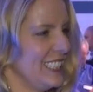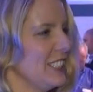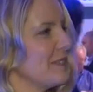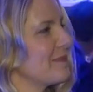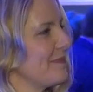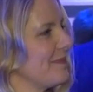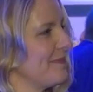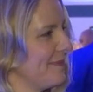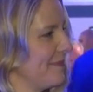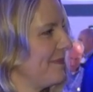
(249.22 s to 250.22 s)

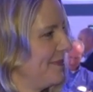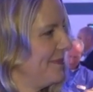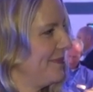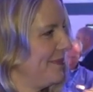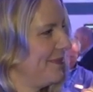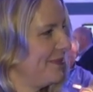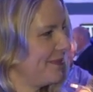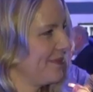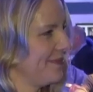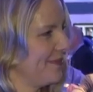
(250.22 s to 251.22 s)

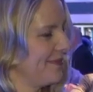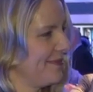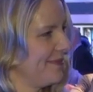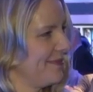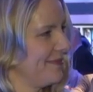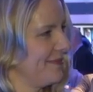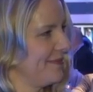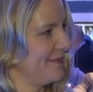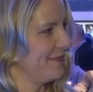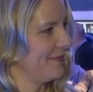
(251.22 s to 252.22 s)

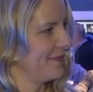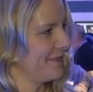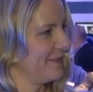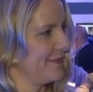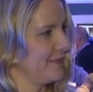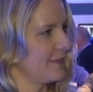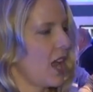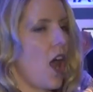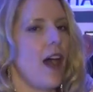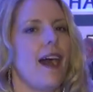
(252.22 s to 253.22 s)

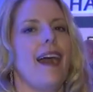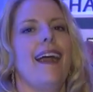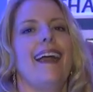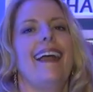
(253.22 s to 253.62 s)
(silent)